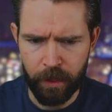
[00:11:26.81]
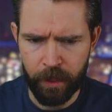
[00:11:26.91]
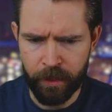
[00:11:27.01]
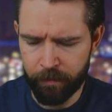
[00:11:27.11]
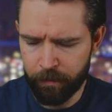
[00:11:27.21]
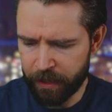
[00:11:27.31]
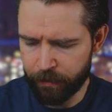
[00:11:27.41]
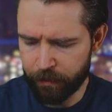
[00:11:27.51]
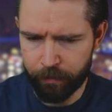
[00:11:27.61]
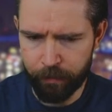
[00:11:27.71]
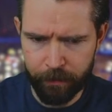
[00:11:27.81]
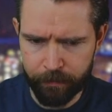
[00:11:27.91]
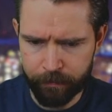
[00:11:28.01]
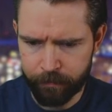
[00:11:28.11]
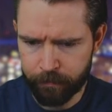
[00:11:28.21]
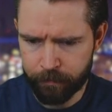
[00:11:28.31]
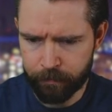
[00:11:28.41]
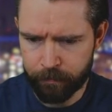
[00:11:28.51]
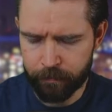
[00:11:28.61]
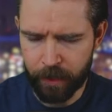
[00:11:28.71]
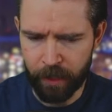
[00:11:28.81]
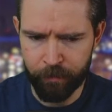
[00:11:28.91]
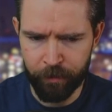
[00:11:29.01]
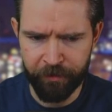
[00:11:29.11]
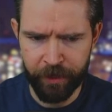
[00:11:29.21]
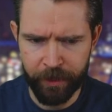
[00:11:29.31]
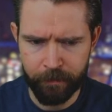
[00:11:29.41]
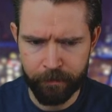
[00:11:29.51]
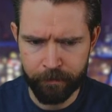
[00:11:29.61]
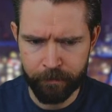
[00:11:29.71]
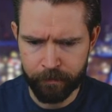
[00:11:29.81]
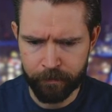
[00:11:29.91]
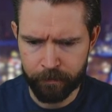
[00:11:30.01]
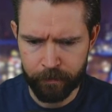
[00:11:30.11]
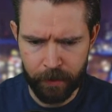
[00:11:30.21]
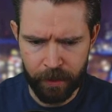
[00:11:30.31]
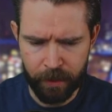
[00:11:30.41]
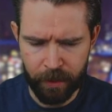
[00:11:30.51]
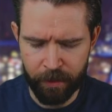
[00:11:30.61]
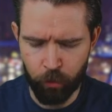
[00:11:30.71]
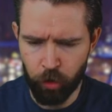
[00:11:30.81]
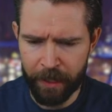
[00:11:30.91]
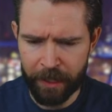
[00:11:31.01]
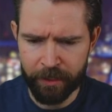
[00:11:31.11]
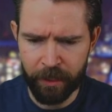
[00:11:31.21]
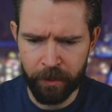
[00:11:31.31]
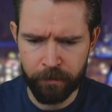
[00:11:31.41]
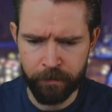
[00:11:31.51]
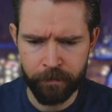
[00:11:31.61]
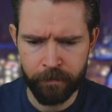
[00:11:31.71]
and then make that 3, and refine, and then we'll go back down.